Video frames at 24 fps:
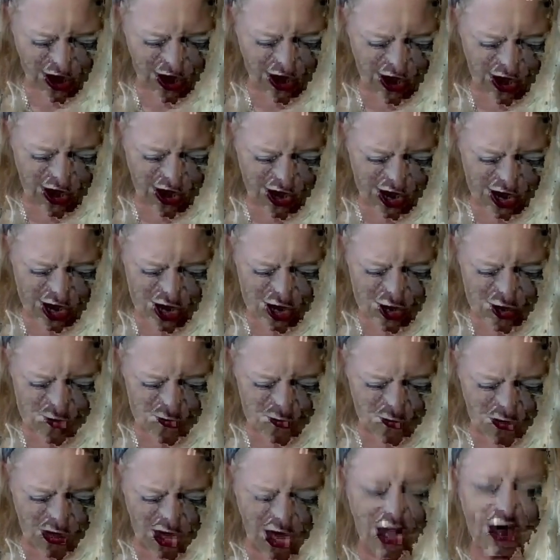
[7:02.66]

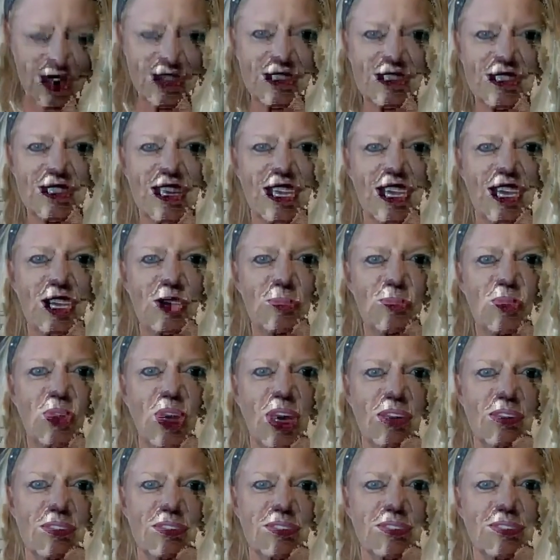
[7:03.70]
80s?
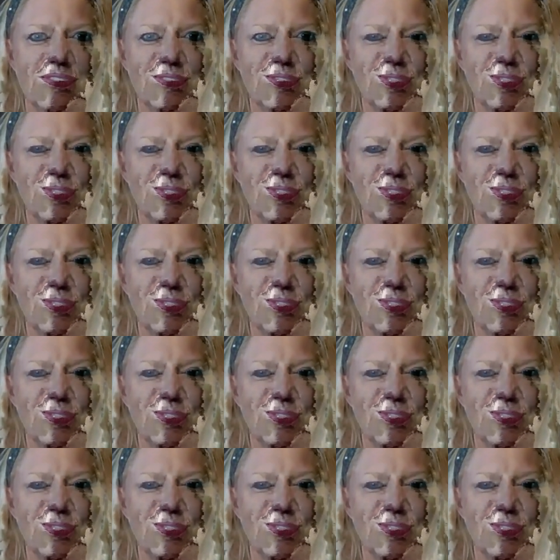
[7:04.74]
Yes.